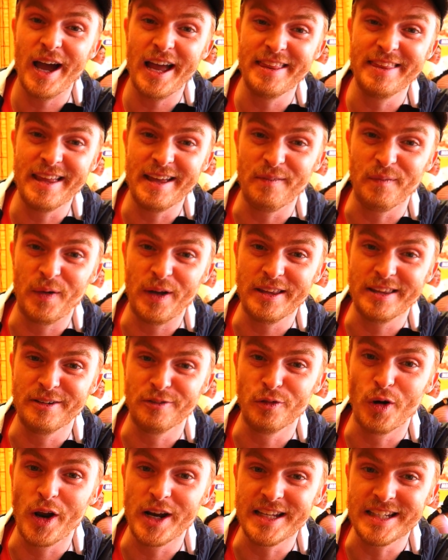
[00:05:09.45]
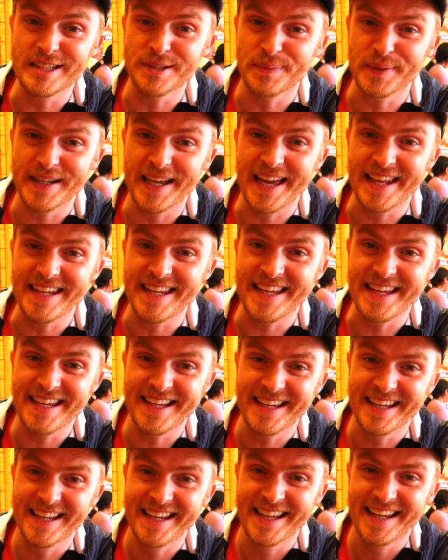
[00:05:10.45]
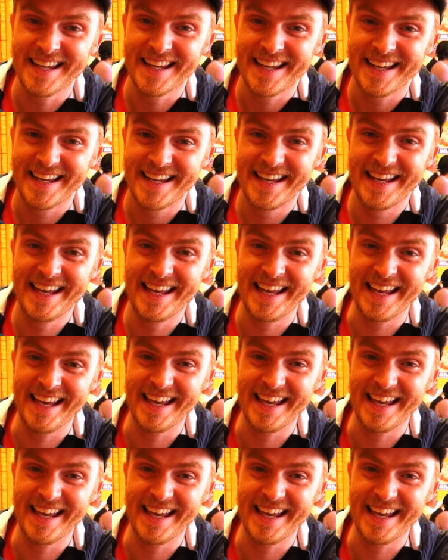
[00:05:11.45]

You had the what the runny spaghetti. Oh yes.